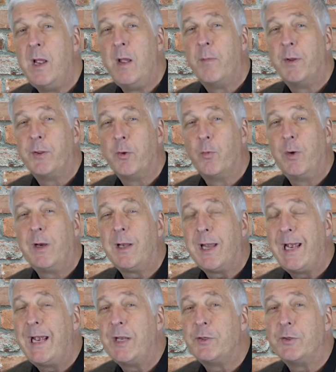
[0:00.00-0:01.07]
but the real
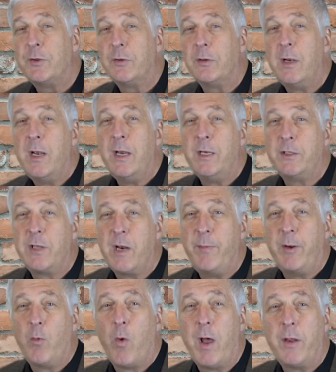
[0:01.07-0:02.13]
answer is going to
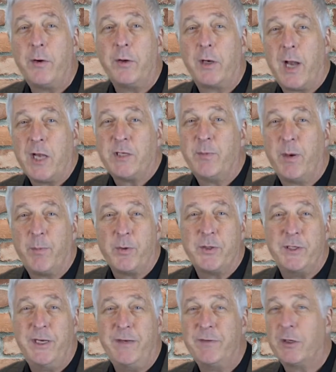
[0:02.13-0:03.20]
be whether your customer
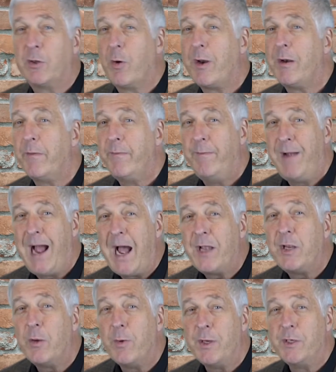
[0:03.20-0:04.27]
perceives a greater
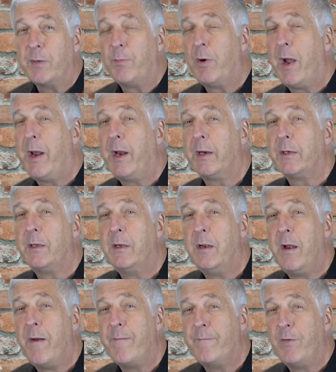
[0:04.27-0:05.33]
value in your product
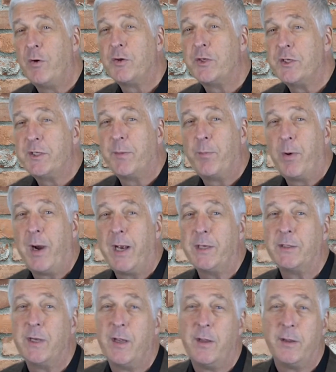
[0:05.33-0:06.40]
versus the
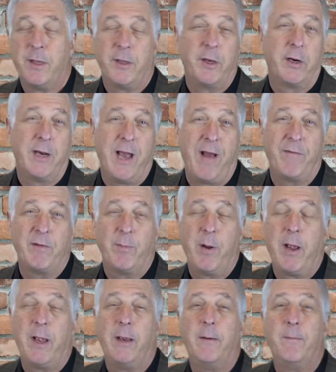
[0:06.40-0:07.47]
price that they're going to have to
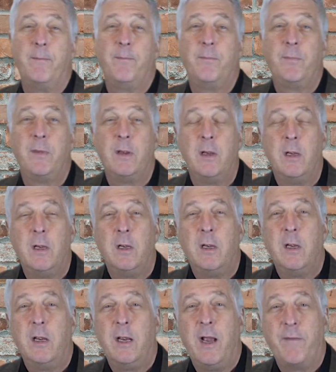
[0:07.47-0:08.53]
pay.
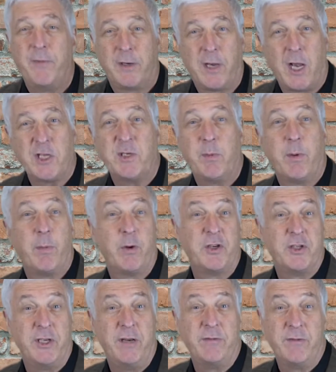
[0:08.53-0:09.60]
If the customer
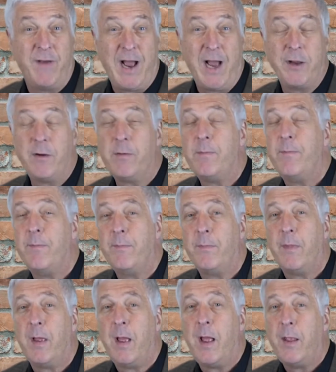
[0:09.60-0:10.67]
perceives value,
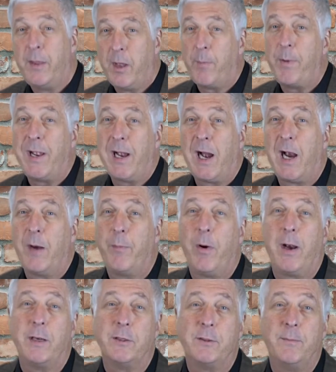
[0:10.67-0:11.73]
they'll pay a higher
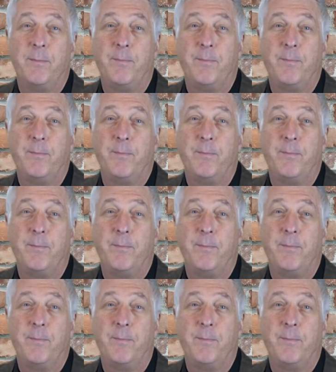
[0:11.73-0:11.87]
price.